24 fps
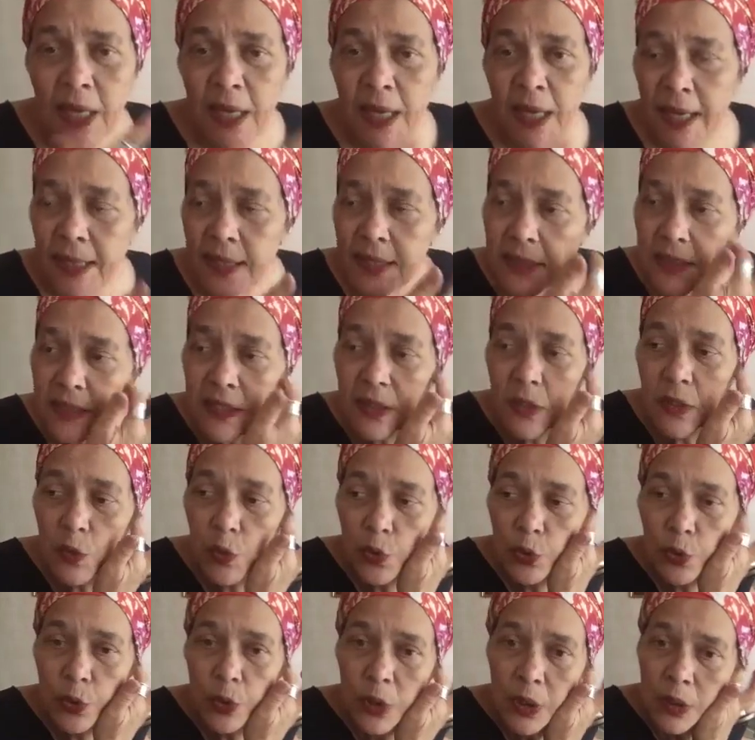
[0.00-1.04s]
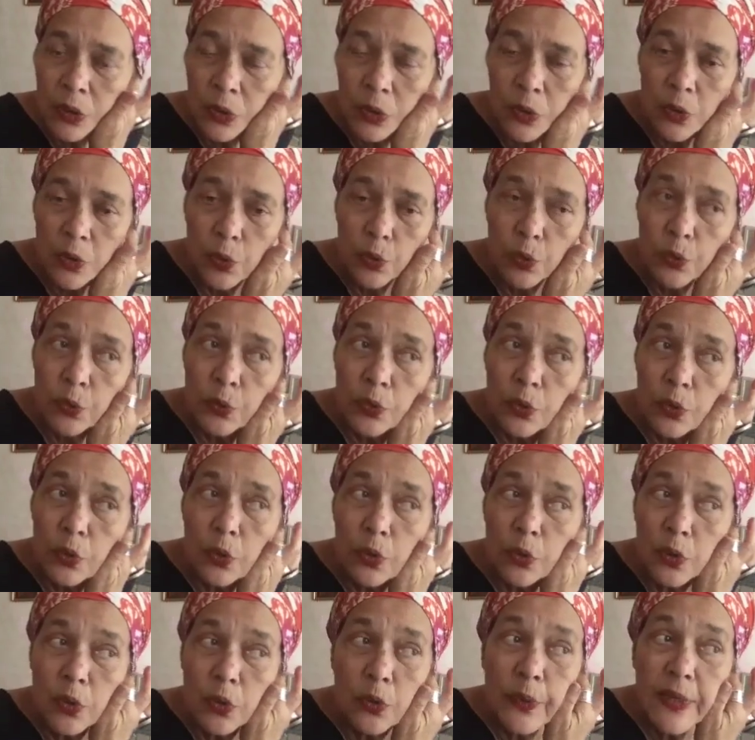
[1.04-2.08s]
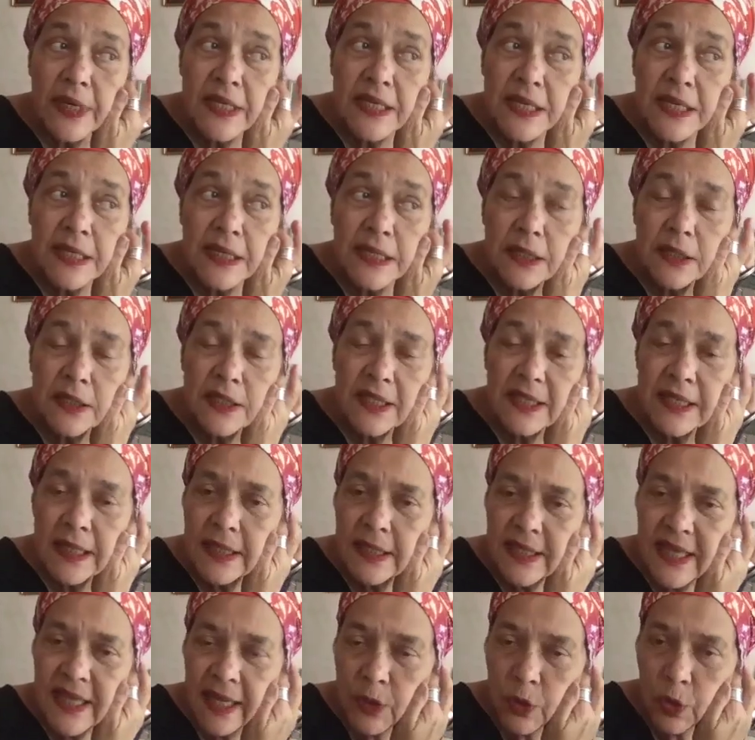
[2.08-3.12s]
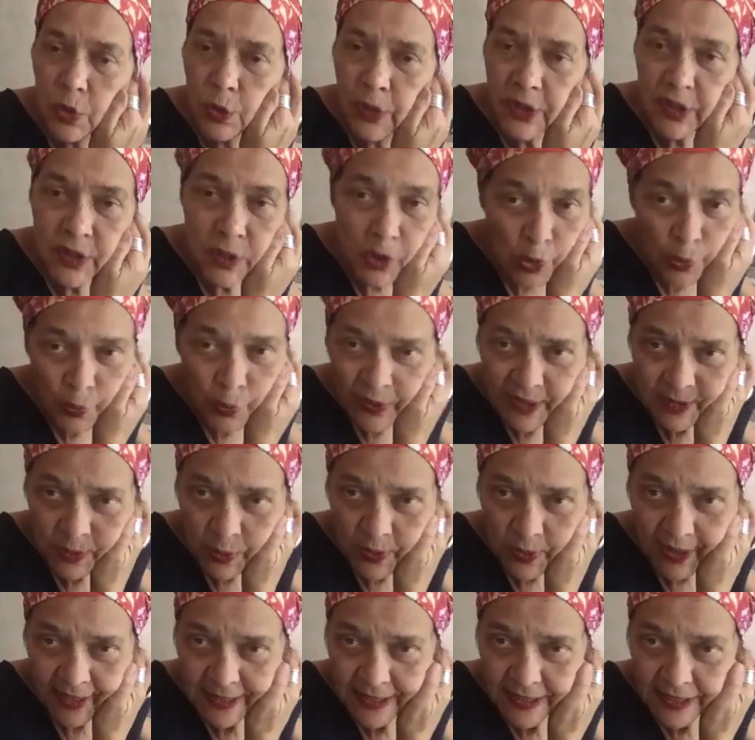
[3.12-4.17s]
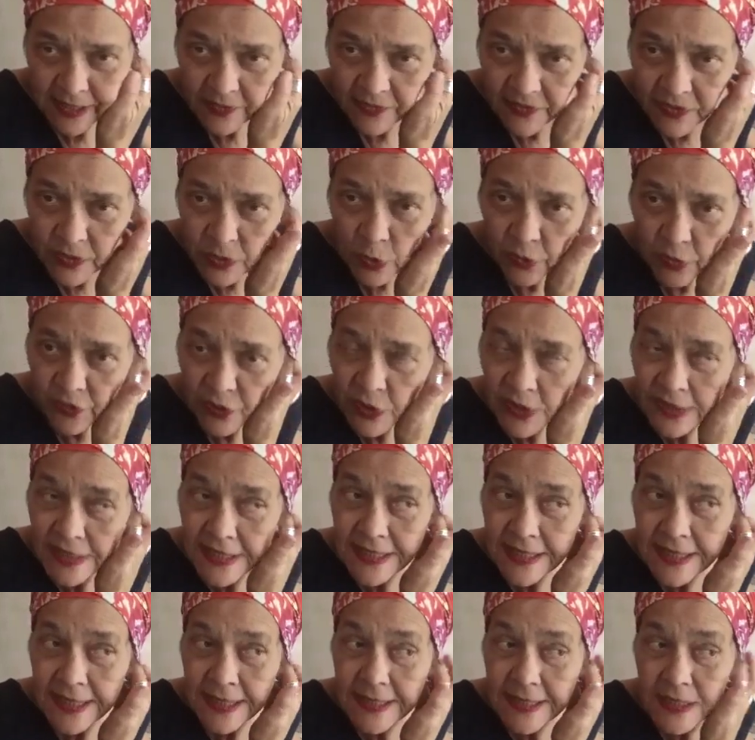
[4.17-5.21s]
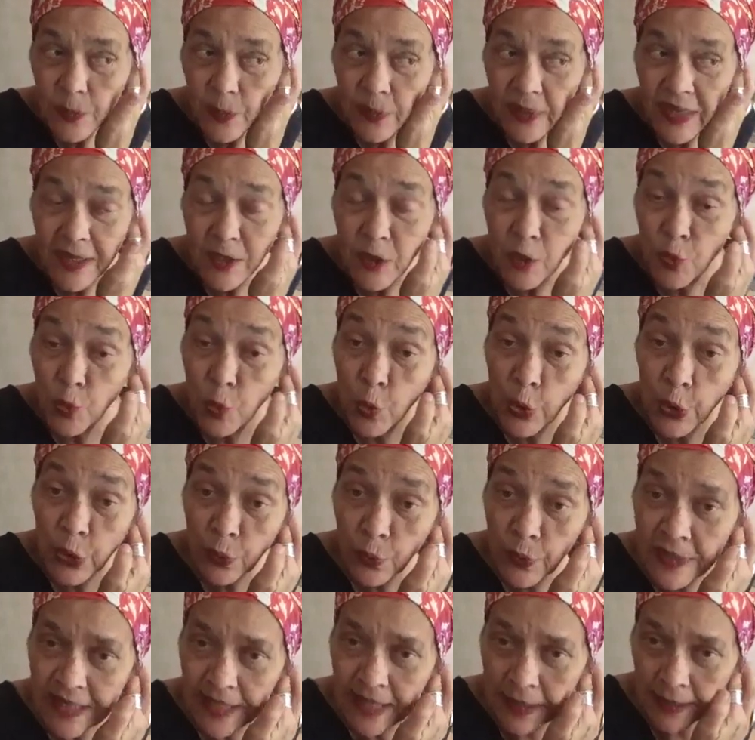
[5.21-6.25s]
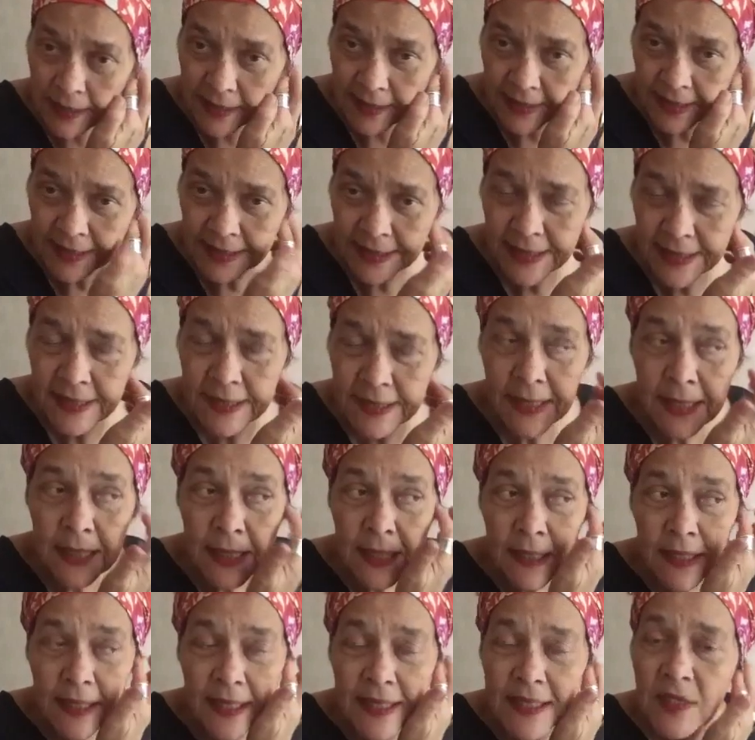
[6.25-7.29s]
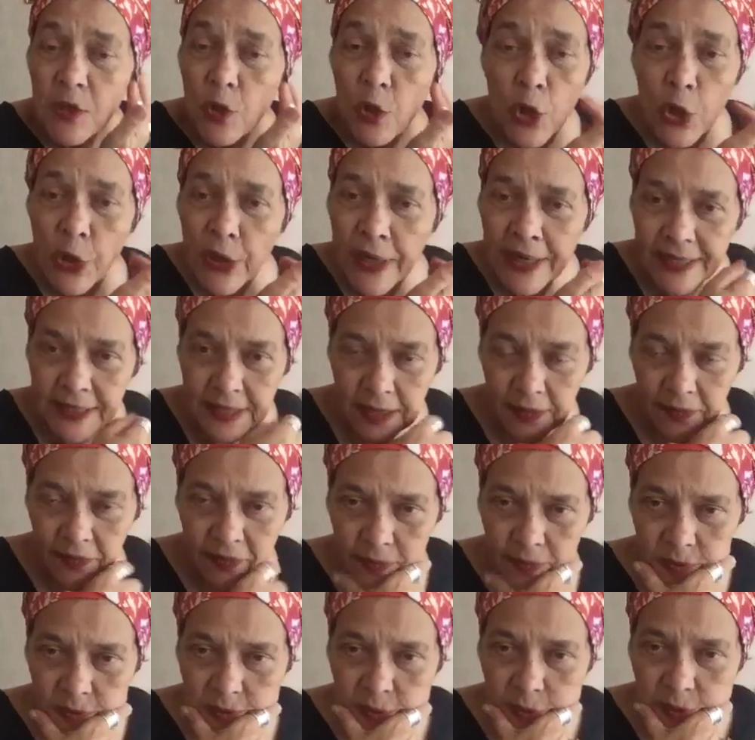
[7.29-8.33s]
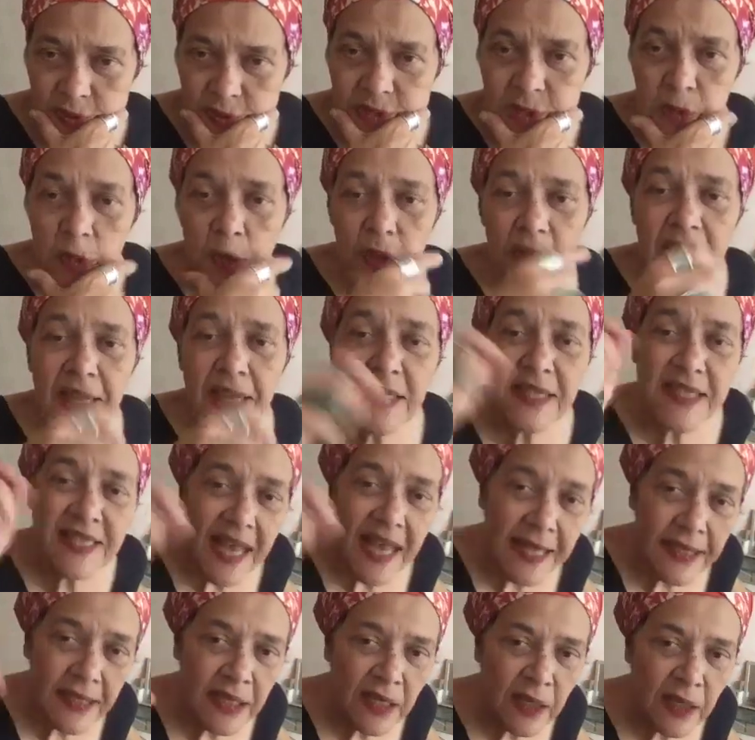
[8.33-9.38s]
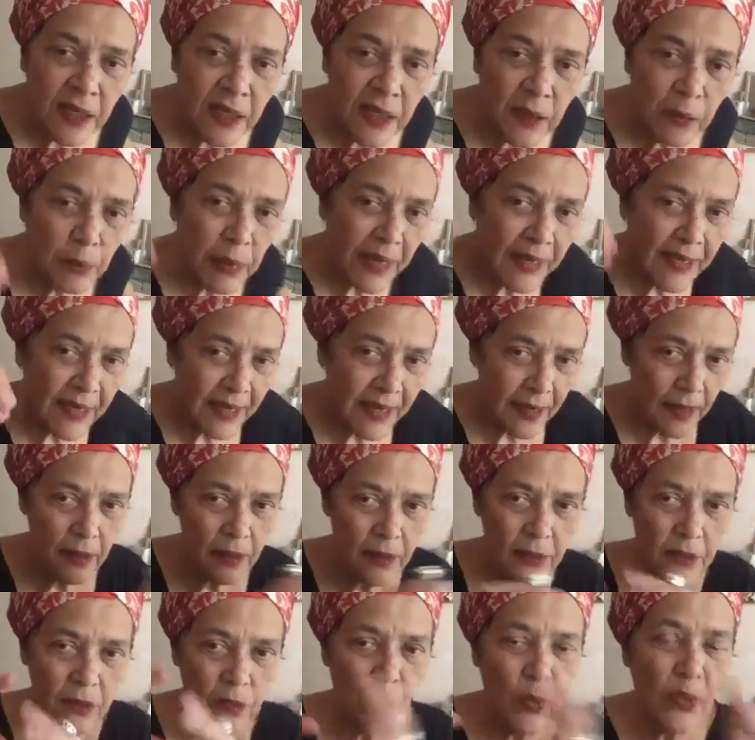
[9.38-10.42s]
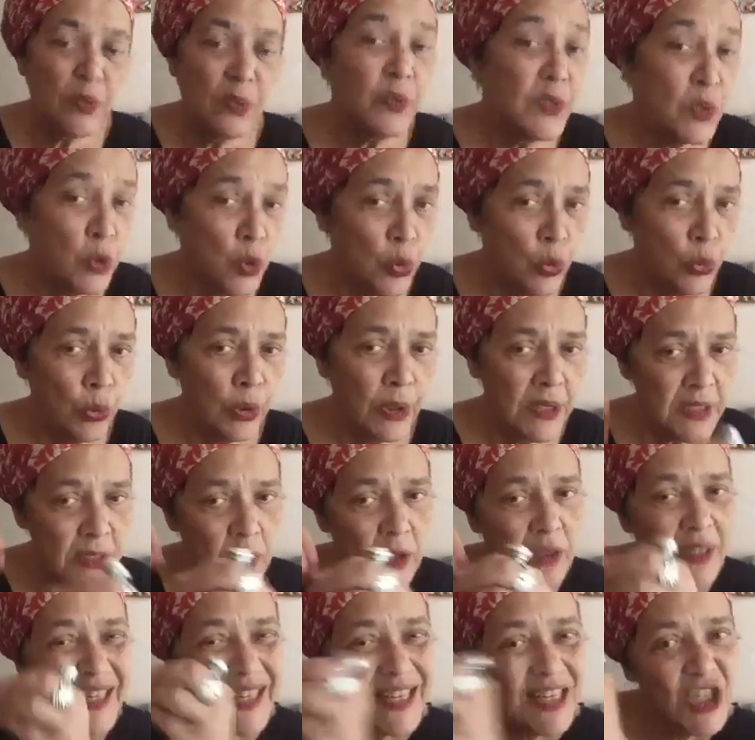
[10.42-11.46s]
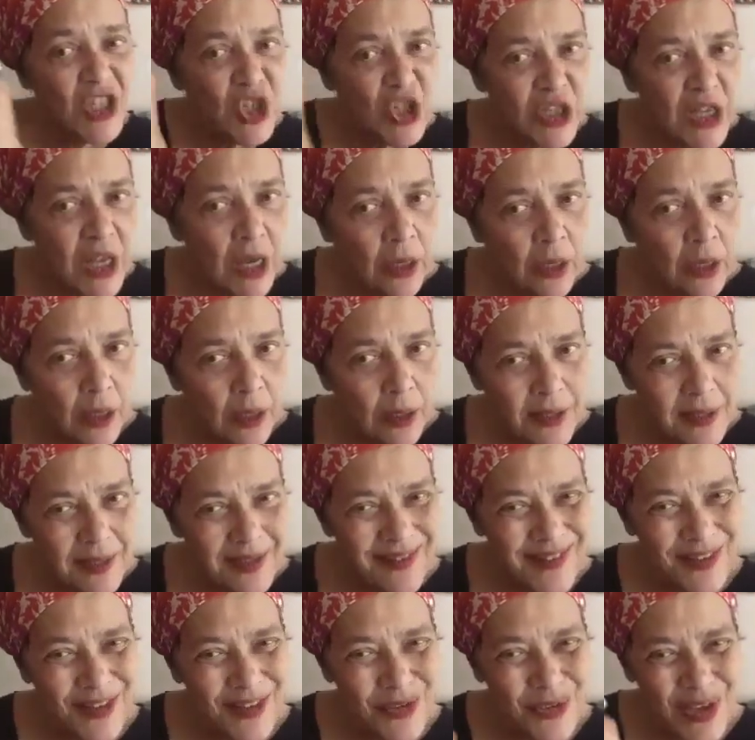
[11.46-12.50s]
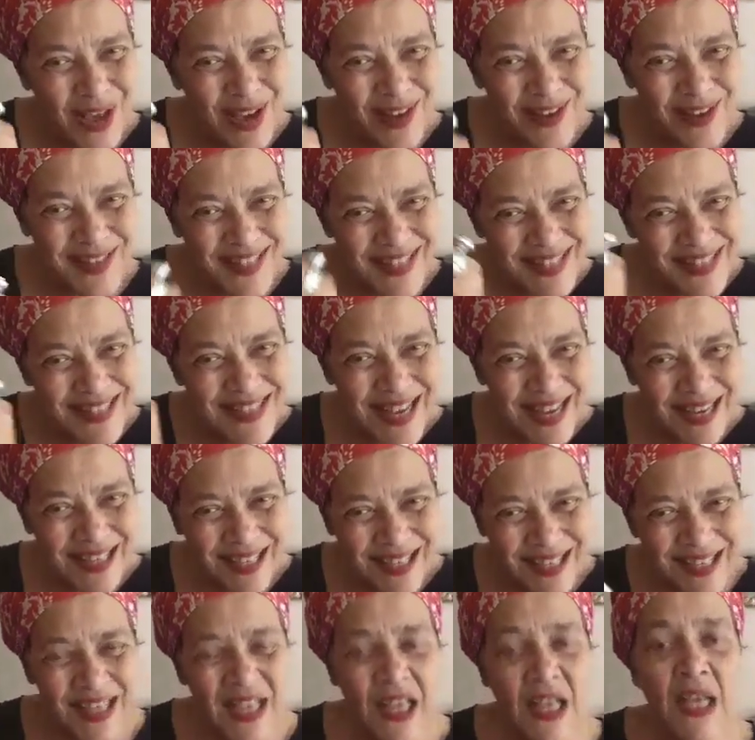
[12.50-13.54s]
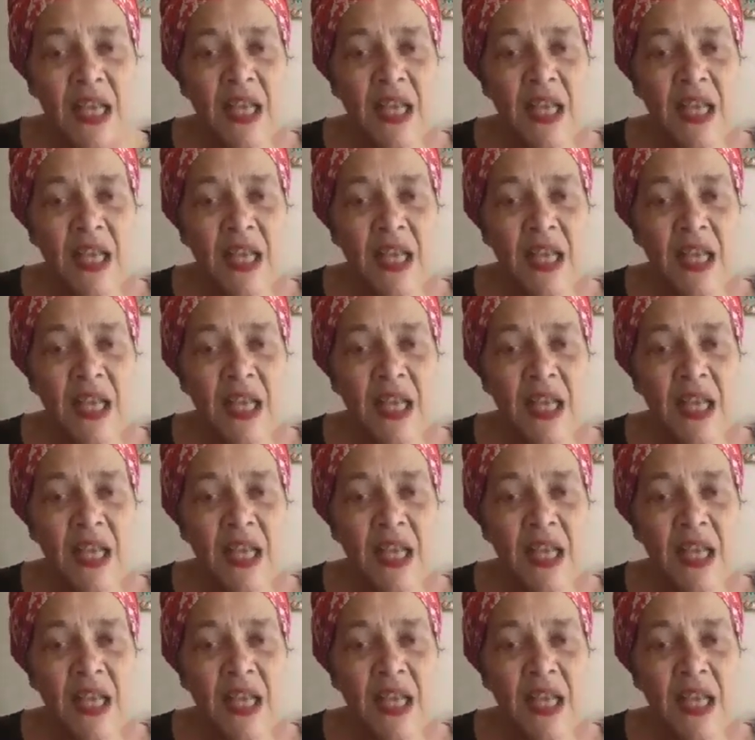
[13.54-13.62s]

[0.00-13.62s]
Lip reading: And so, you know, the curating things I do, it's always collective. So for instance, when I do work with artists, it's collective. So it's not like signing by what we do. It's not each artist signing.